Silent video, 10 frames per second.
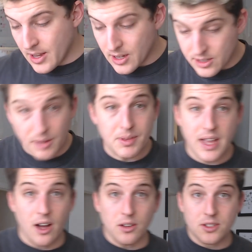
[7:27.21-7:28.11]
Something
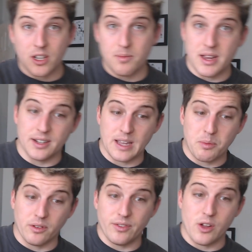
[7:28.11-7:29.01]
else could be an example
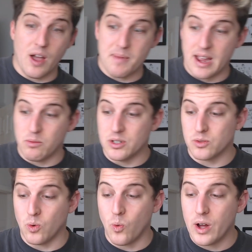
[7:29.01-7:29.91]
of a video I made was
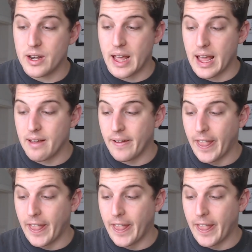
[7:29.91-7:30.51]
one day